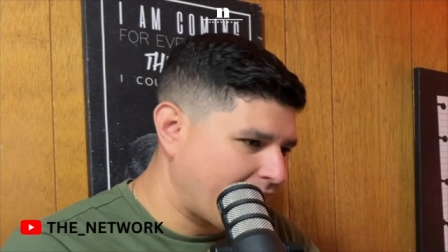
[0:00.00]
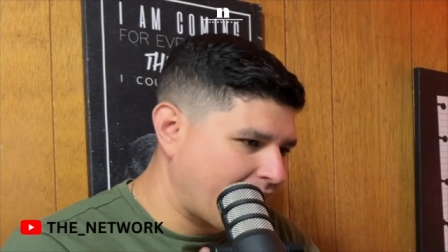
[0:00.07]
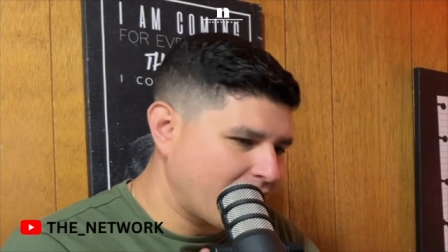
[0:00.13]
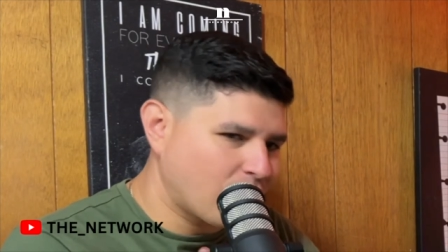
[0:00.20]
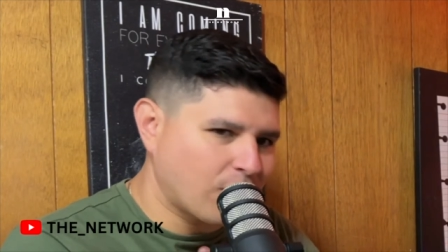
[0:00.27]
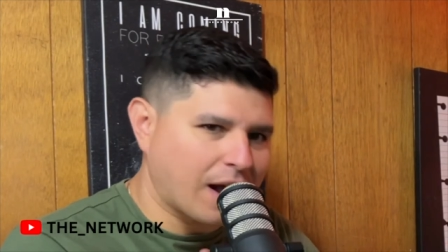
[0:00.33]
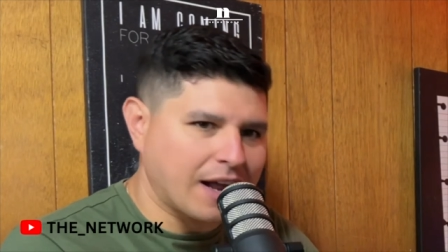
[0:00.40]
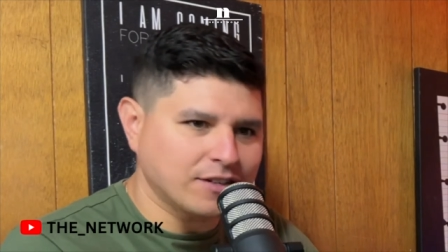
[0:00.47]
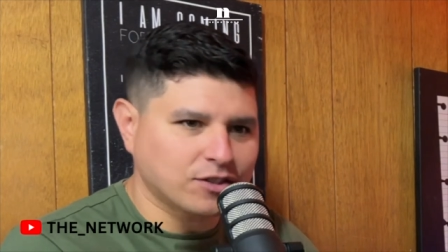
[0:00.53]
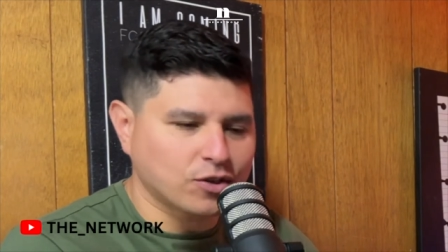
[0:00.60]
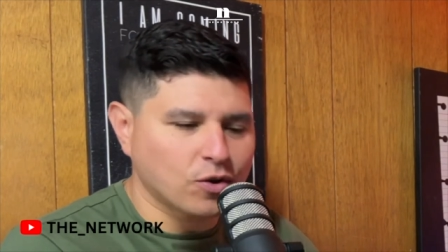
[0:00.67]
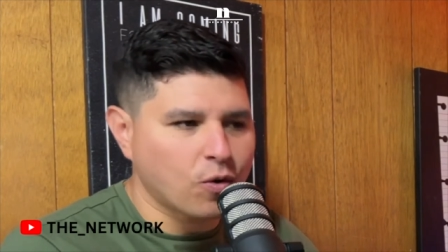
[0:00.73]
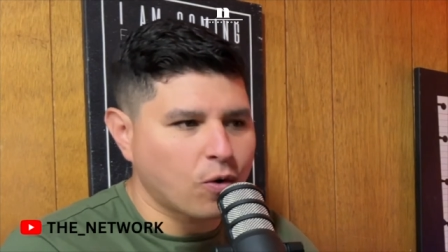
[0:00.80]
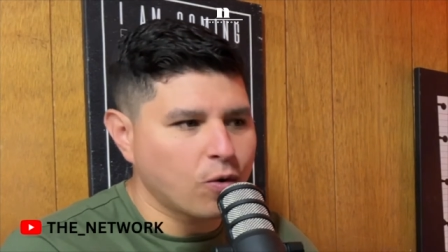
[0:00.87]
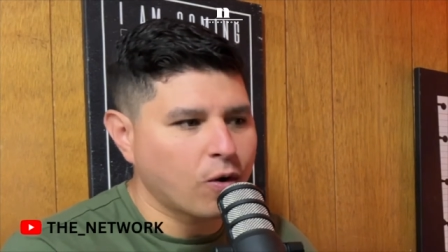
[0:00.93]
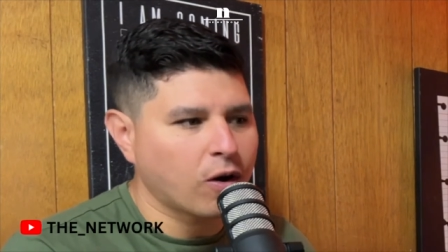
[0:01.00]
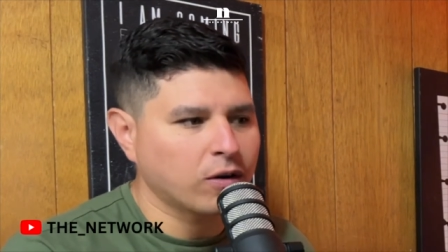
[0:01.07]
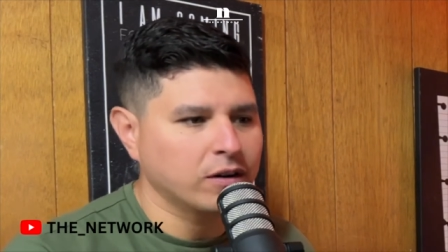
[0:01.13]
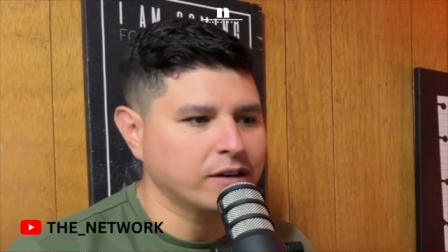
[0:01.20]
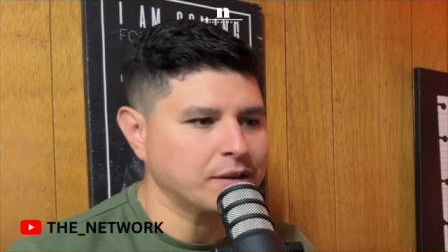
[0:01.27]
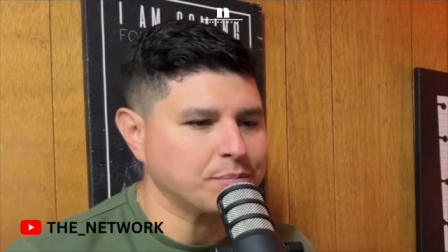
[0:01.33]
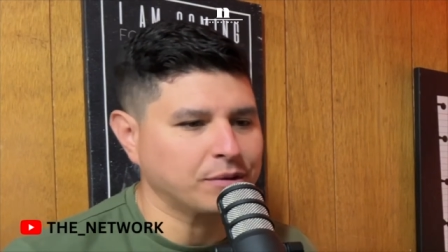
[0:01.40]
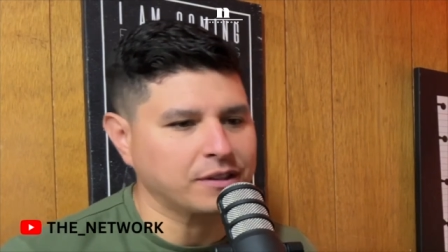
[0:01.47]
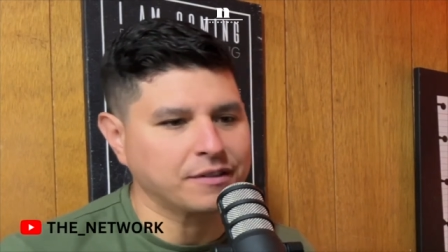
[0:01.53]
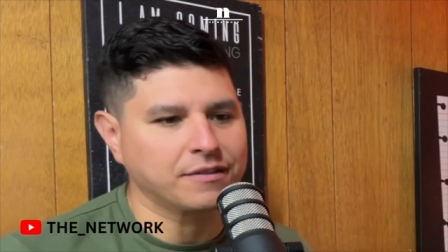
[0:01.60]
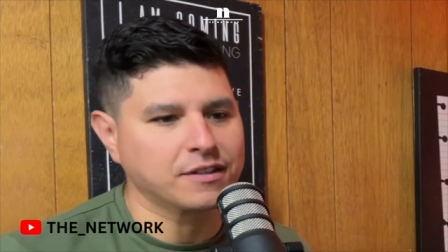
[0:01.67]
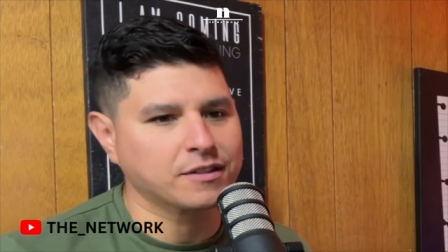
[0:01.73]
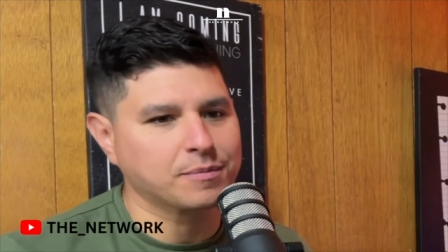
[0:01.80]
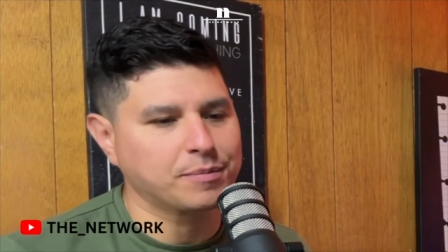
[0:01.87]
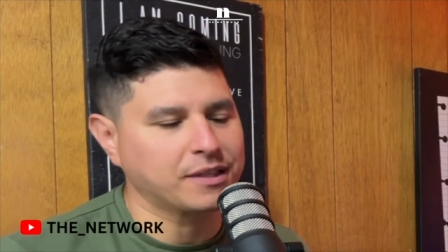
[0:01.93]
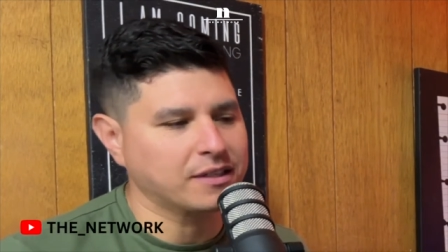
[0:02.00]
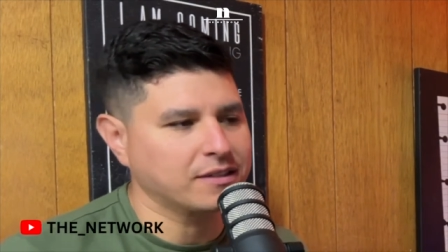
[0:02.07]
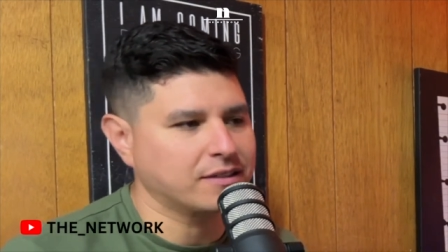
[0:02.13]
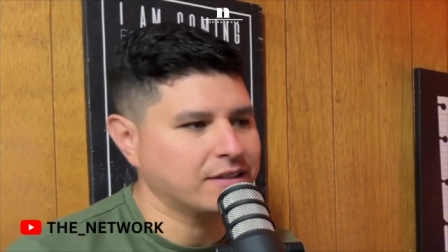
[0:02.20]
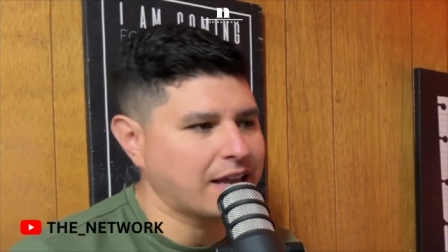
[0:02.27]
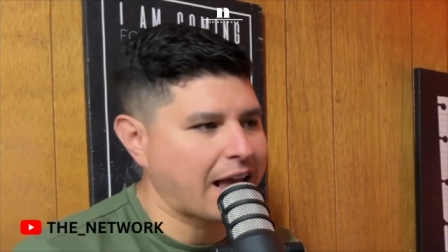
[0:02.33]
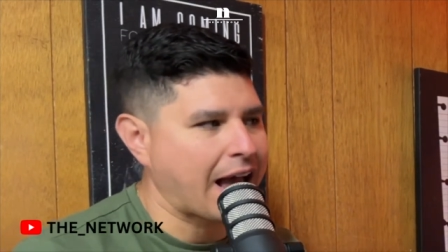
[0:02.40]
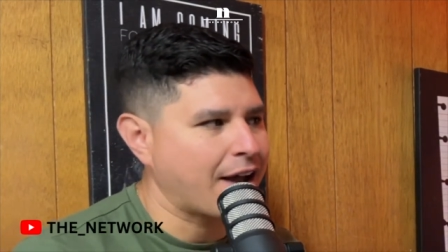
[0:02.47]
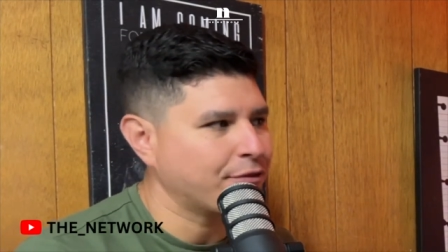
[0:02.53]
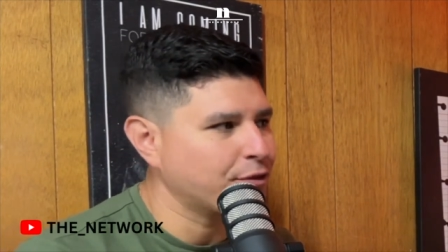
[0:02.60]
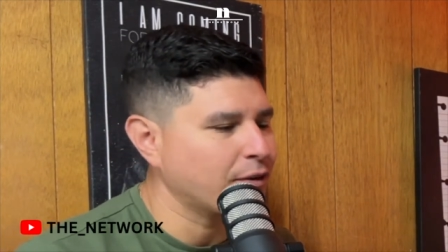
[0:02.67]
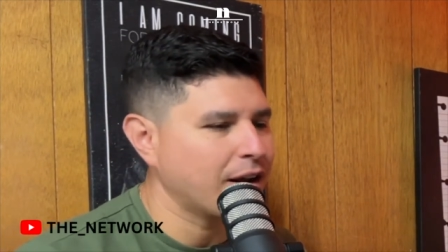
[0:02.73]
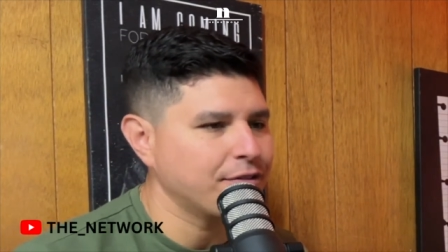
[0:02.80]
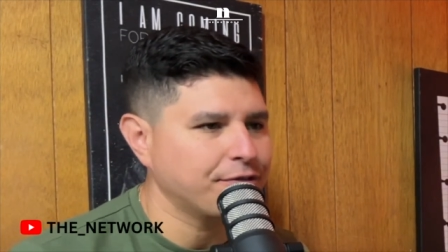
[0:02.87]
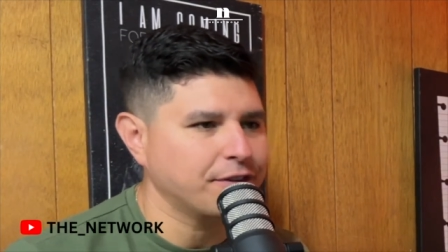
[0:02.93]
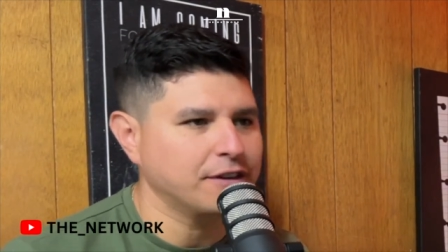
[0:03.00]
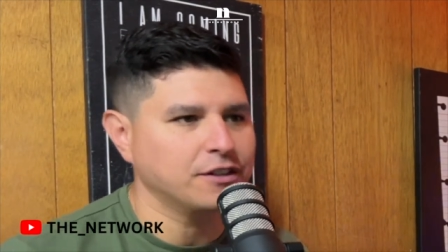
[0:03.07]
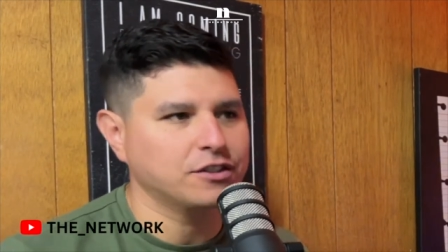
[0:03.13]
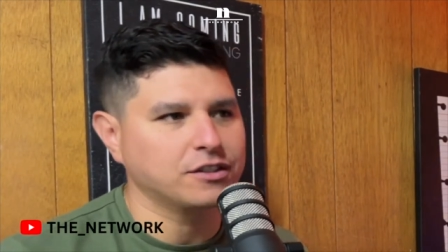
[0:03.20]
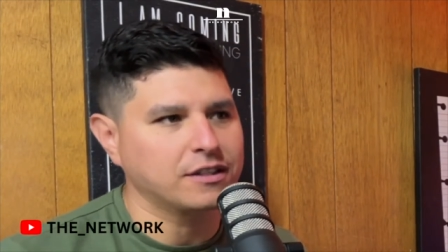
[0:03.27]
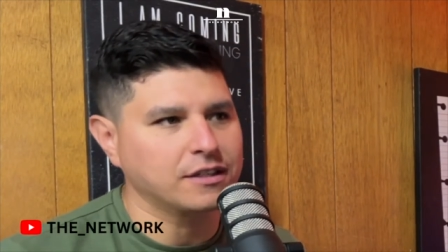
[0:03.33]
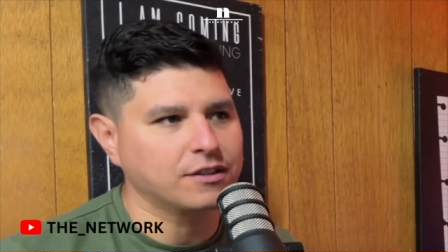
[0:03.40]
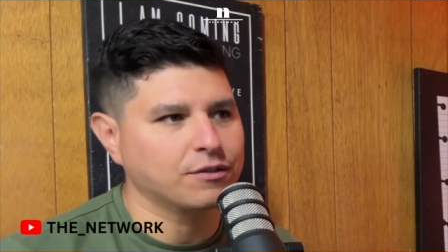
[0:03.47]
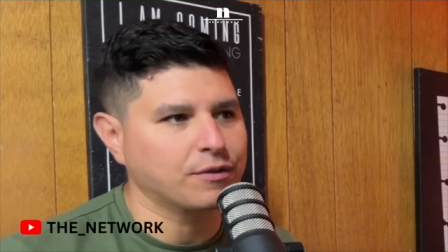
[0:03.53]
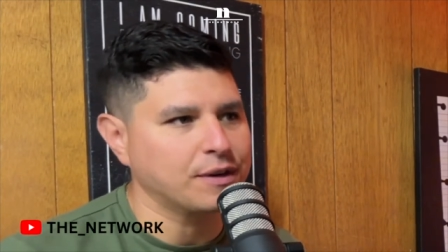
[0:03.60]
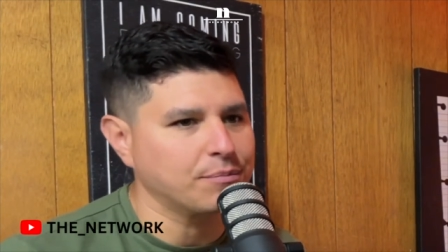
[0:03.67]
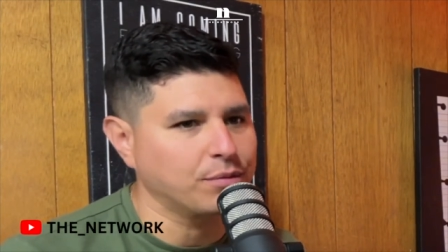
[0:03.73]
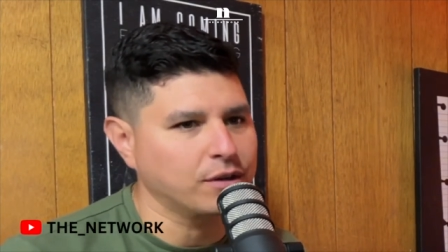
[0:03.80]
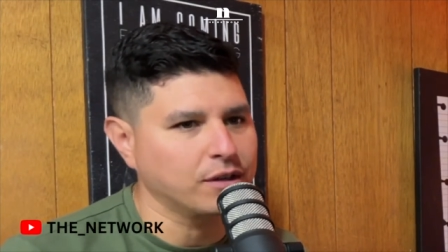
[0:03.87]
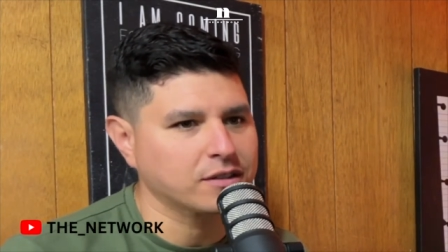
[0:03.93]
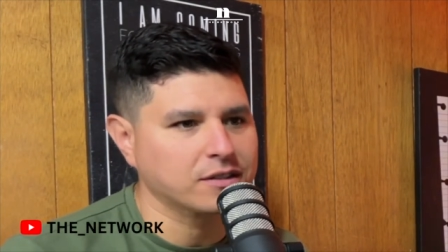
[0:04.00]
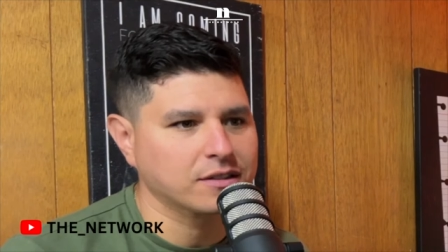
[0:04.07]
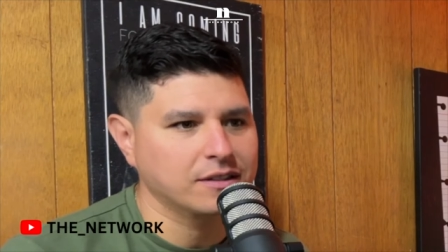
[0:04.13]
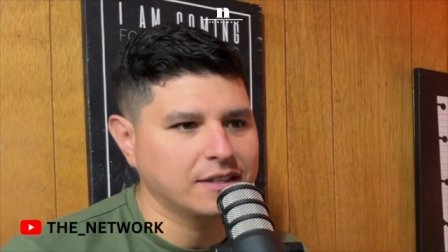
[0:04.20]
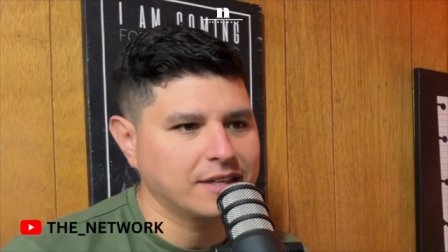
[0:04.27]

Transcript: I I so wholeheartedly believe this because after I finished these three books,